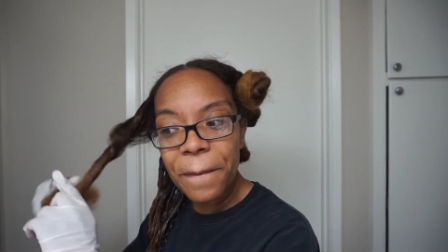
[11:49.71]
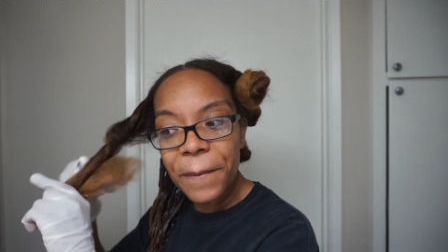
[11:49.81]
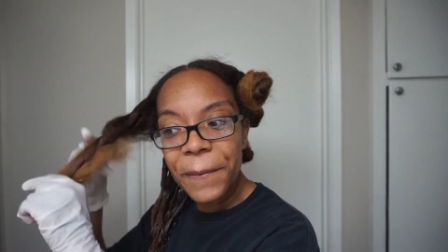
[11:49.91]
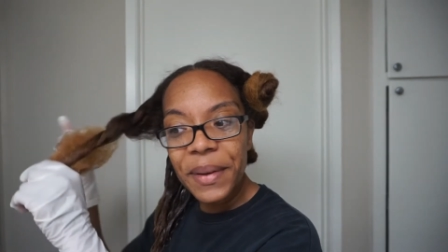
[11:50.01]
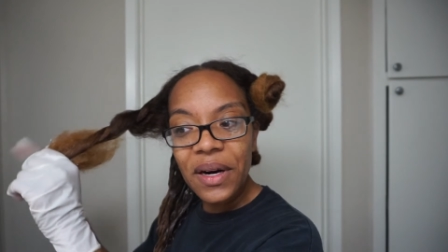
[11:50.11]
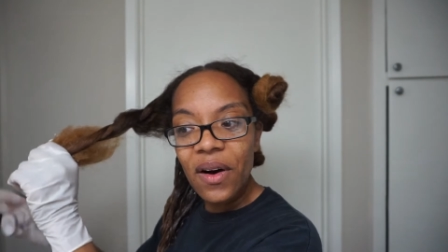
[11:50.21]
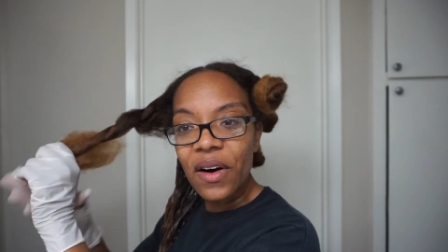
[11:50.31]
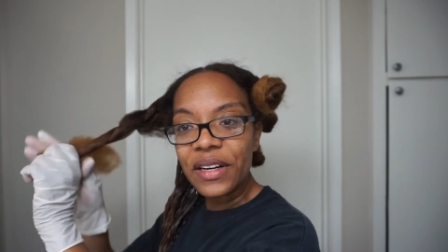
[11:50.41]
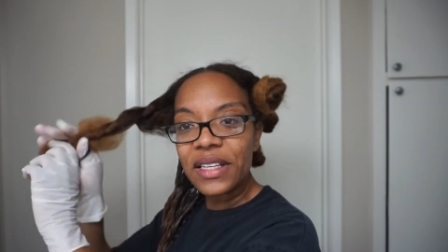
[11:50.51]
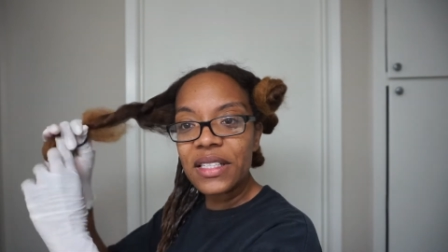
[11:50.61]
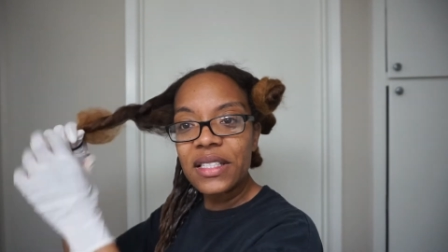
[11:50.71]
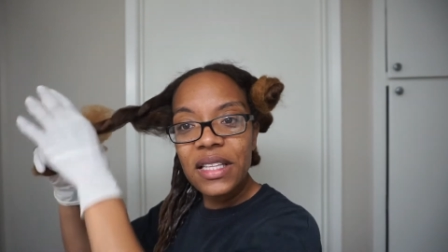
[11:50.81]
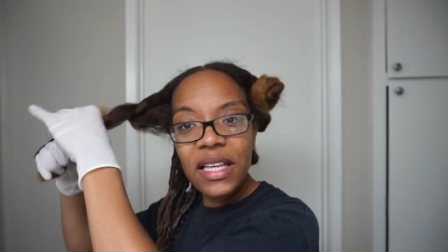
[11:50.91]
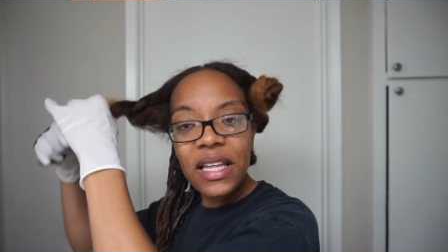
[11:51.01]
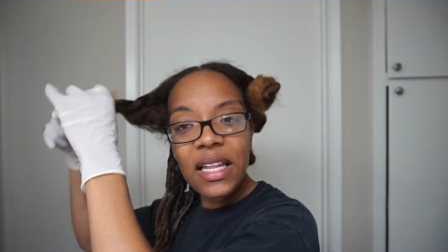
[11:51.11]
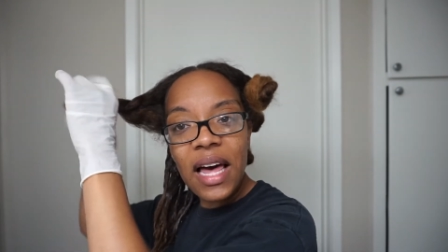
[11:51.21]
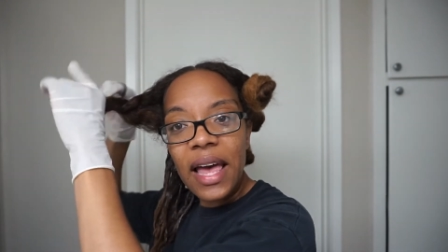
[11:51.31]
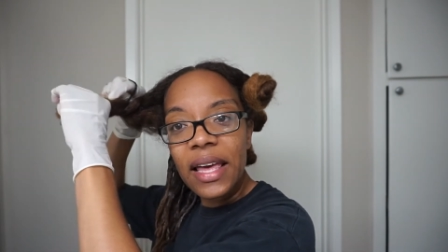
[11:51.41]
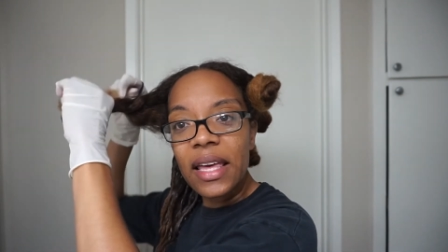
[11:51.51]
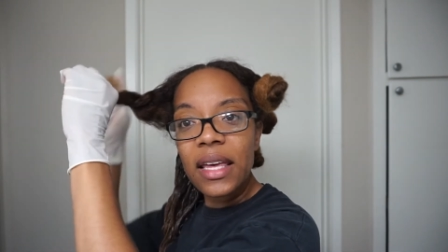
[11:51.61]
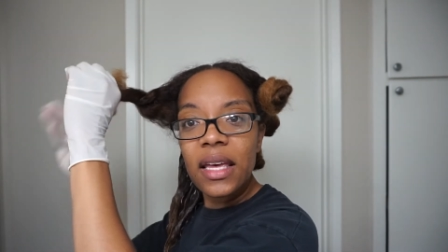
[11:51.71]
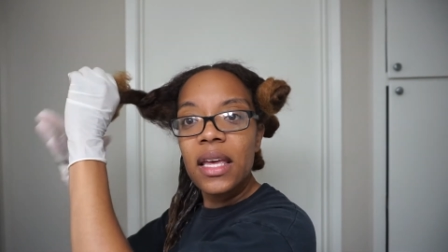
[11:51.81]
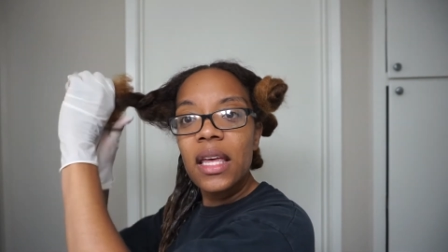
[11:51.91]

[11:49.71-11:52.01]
But honestly, like,